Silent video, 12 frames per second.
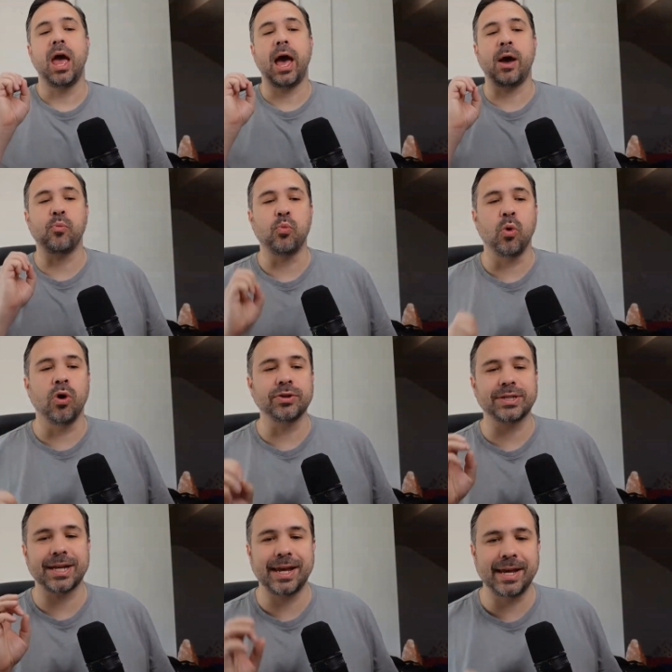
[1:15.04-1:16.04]
And
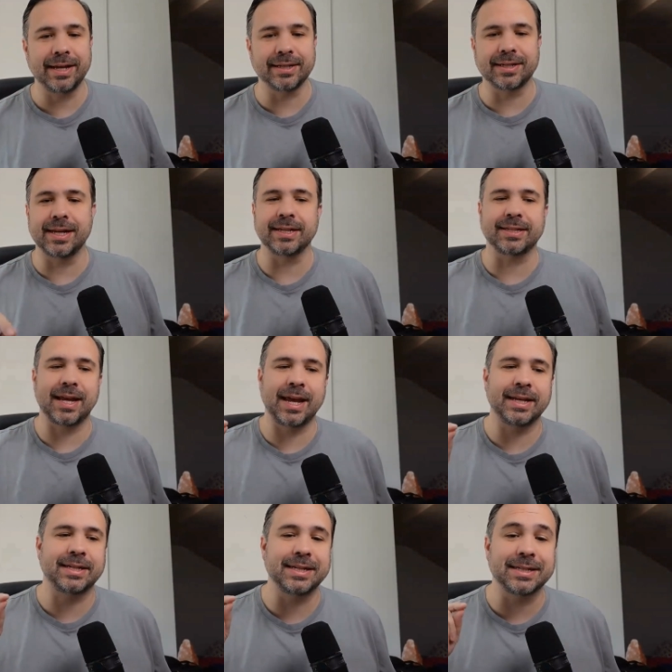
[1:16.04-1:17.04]
what is this?
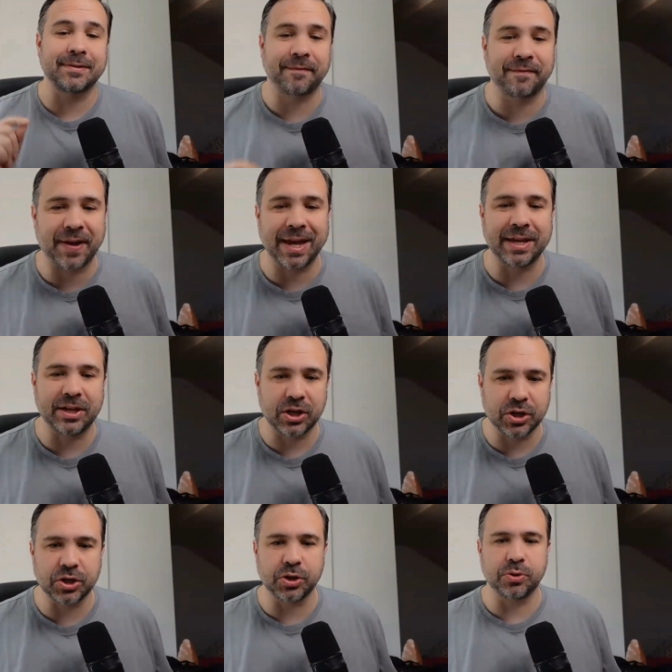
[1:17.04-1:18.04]
It is fake
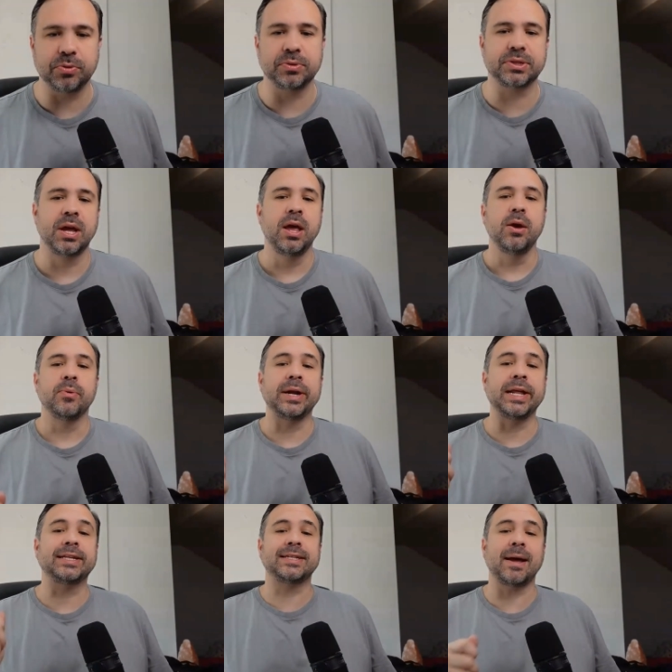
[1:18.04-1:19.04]
news. We'll
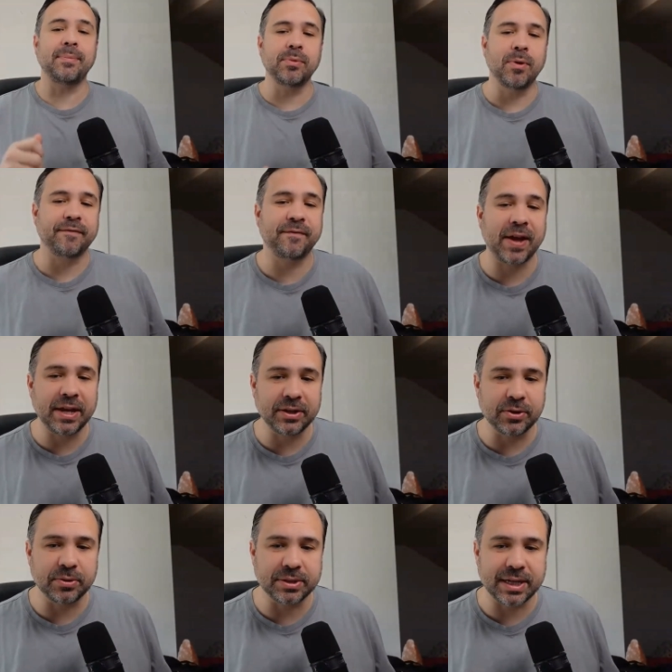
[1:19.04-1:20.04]
examine what fake
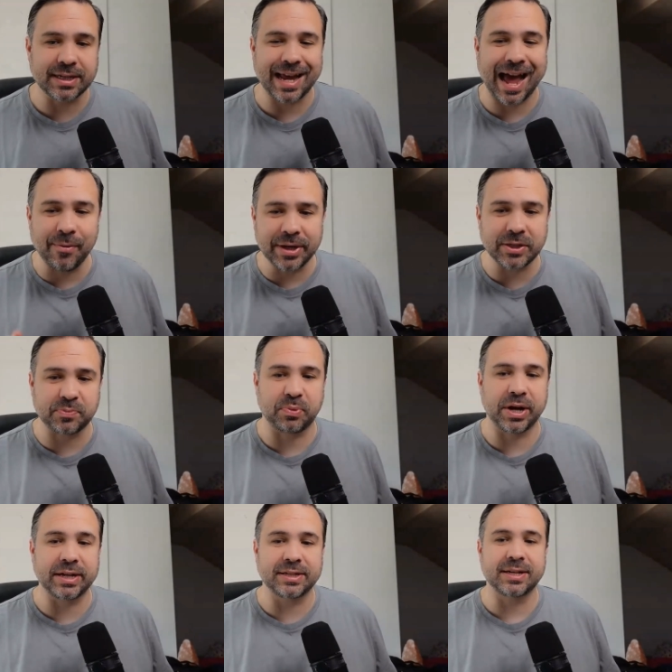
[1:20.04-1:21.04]
news is, how it
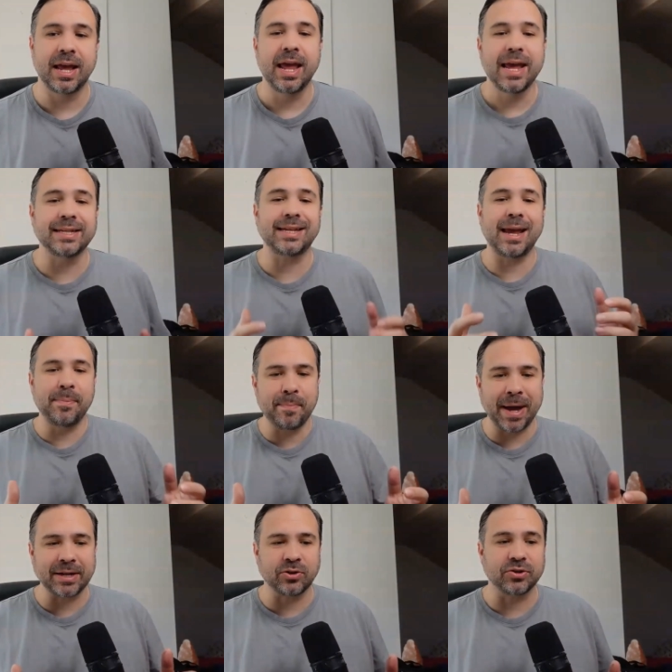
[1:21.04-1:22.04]
spreads, its
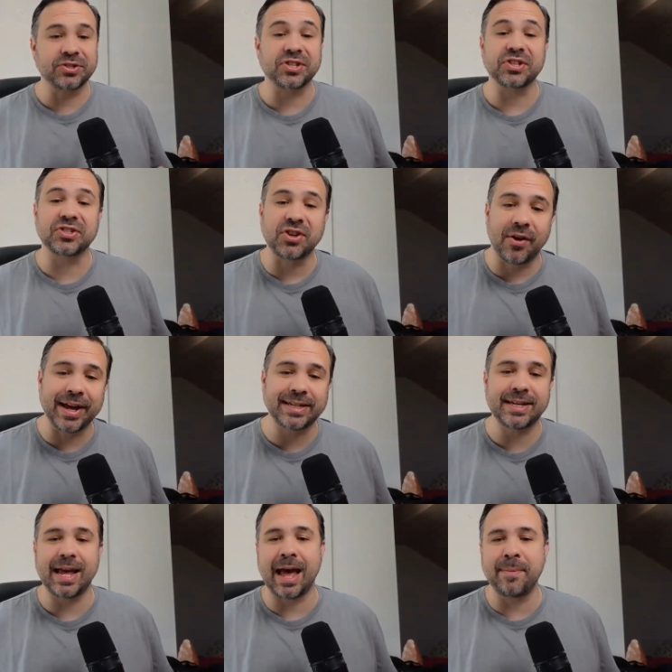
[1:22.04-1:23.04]
impact on
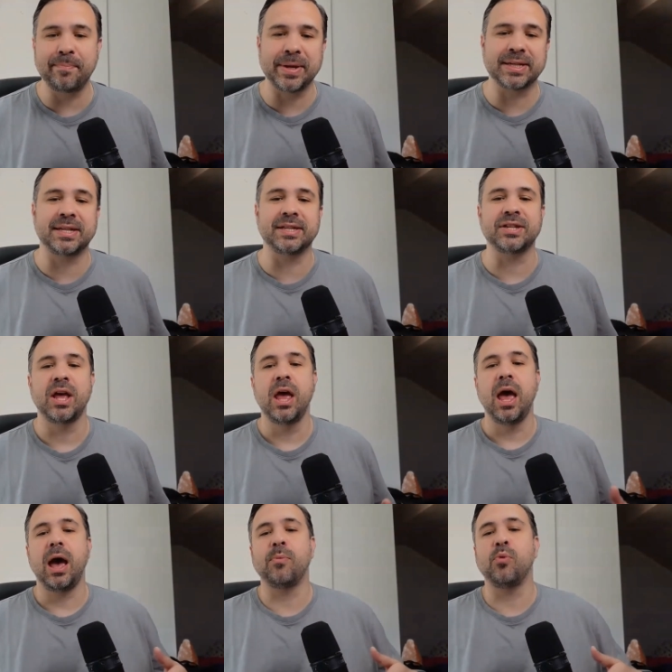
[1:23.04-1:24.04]
society and business,
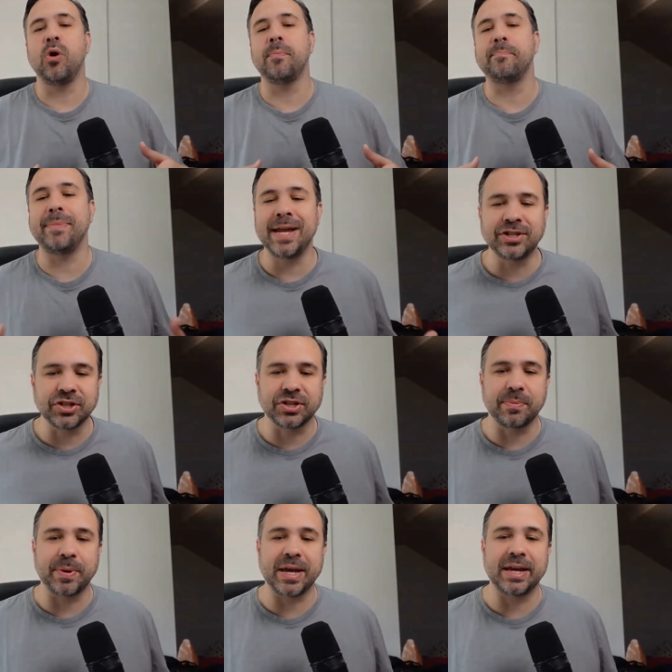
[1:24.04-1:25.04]
and what measures
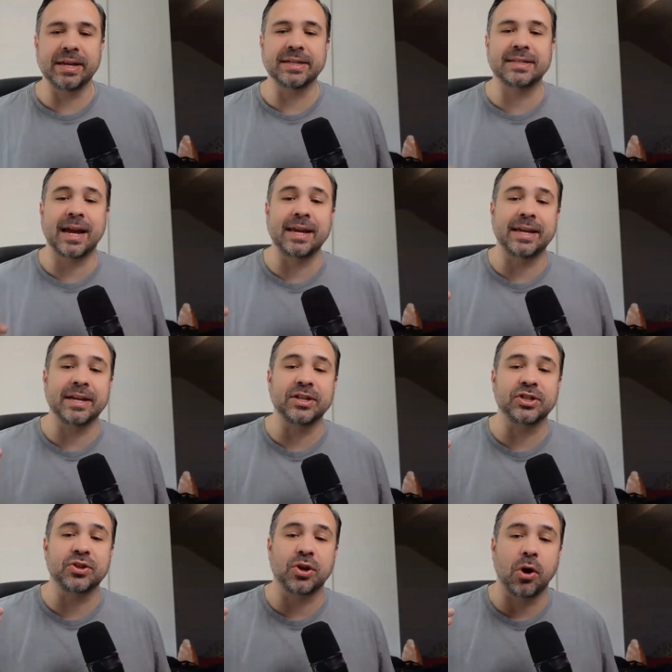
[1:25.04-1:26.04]
are being
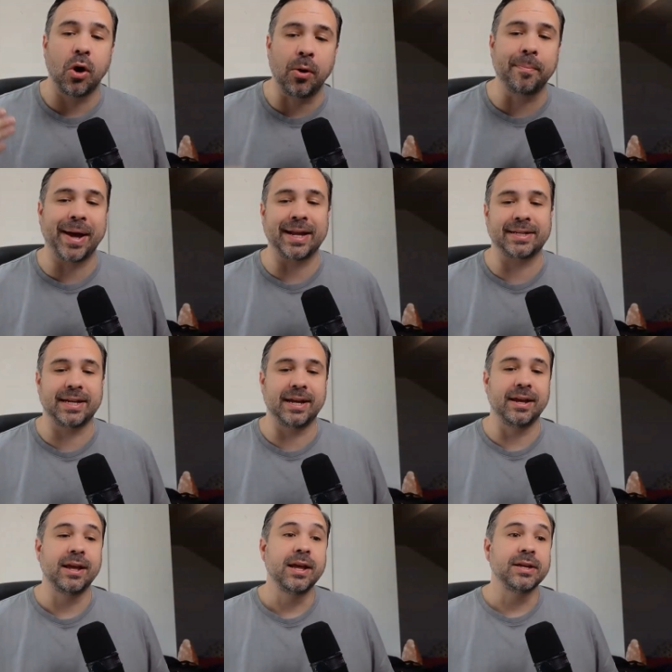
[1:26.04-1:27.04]
taken to combat
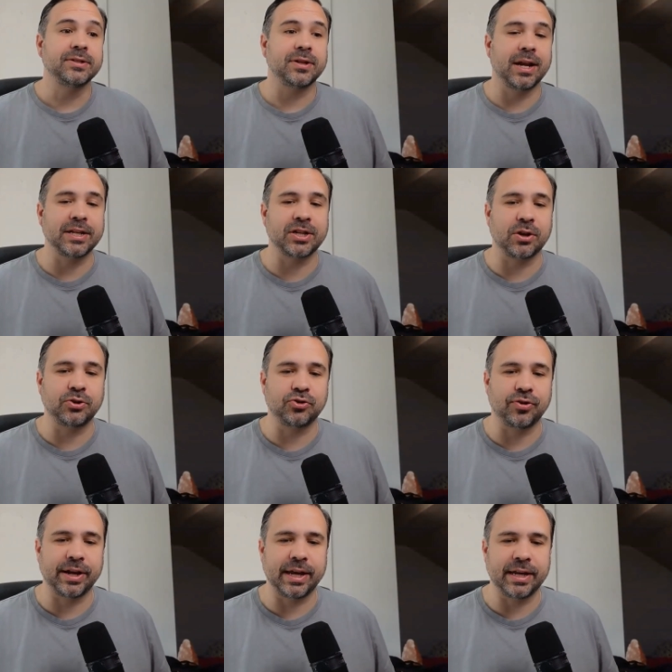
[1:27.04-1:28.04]
it. So let's go
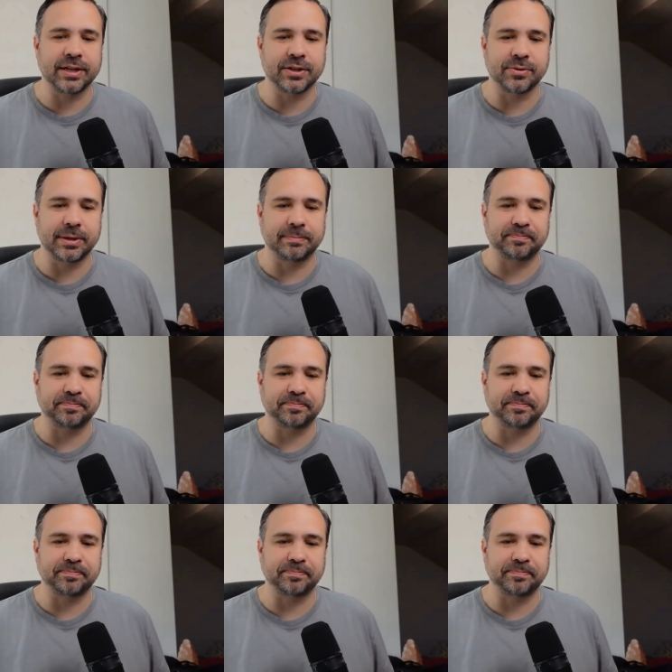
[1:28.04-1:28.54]
straight into it.